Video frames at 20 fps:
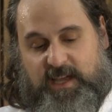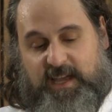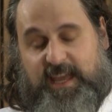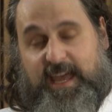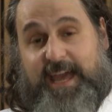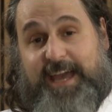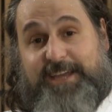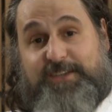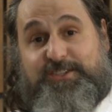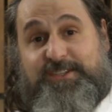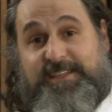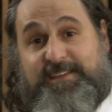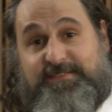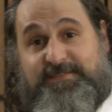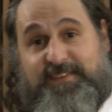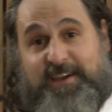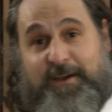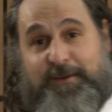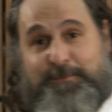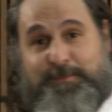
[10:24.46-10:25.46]
I actually
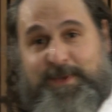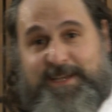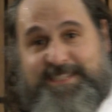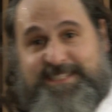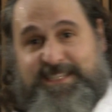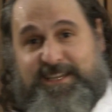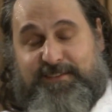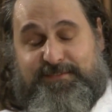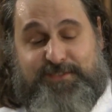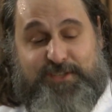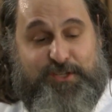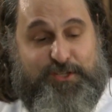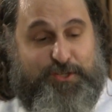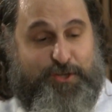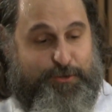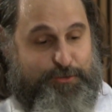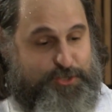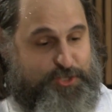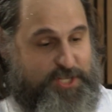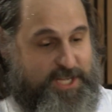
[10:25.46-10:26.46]
found myself
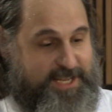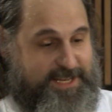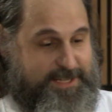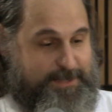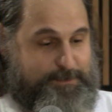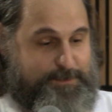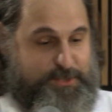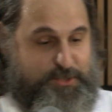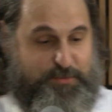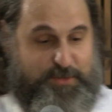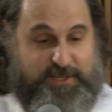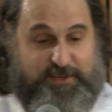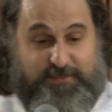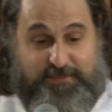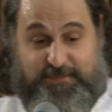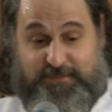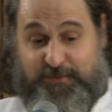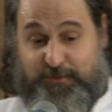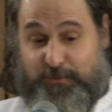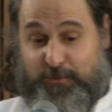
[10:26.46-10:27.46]
negotiating between a
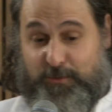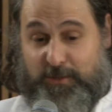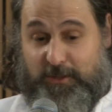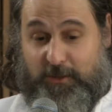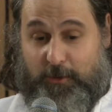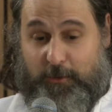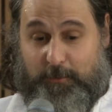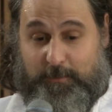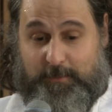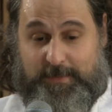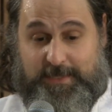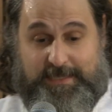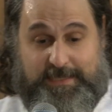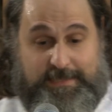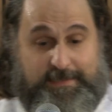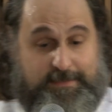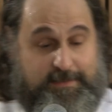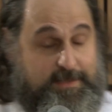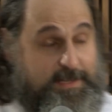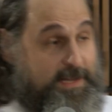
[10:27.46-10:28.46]
funeral home,
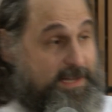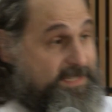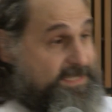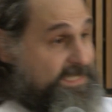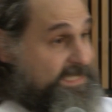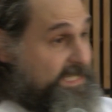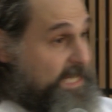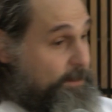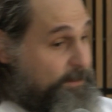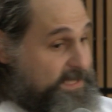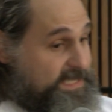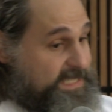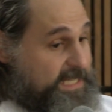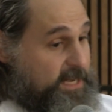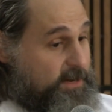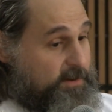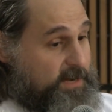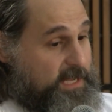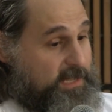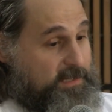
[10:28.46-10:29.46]
a
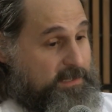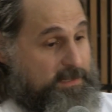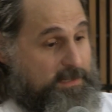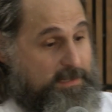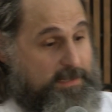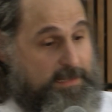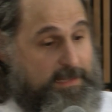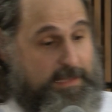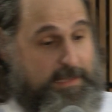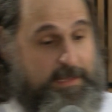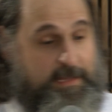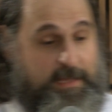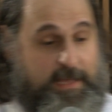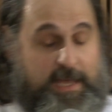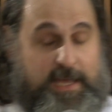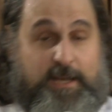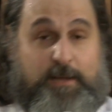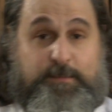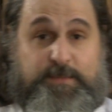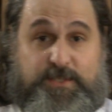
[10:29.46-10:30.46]
cemetery,
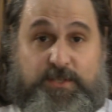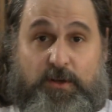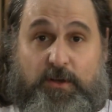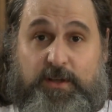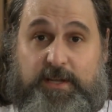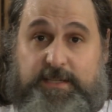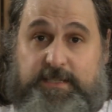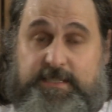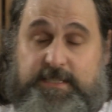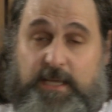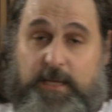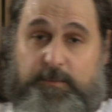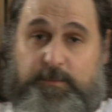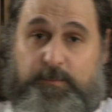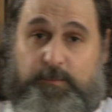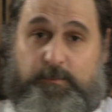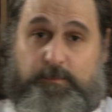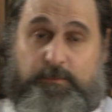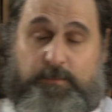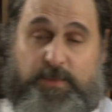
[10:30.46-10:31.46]
and I'm sorry to say,
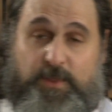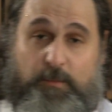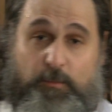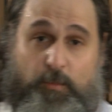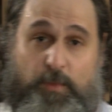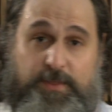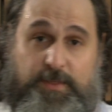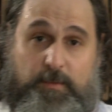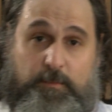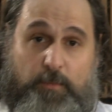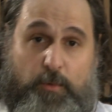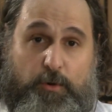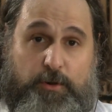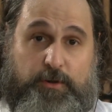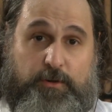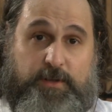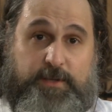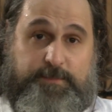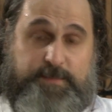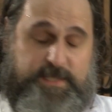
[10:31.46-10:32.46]
with the
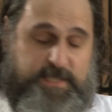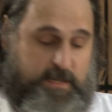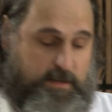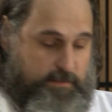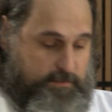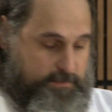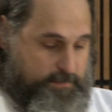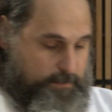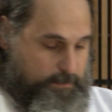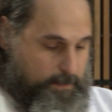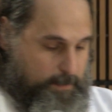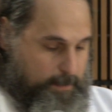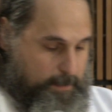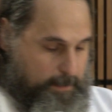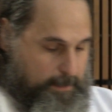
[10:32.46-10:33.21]
mourner himself.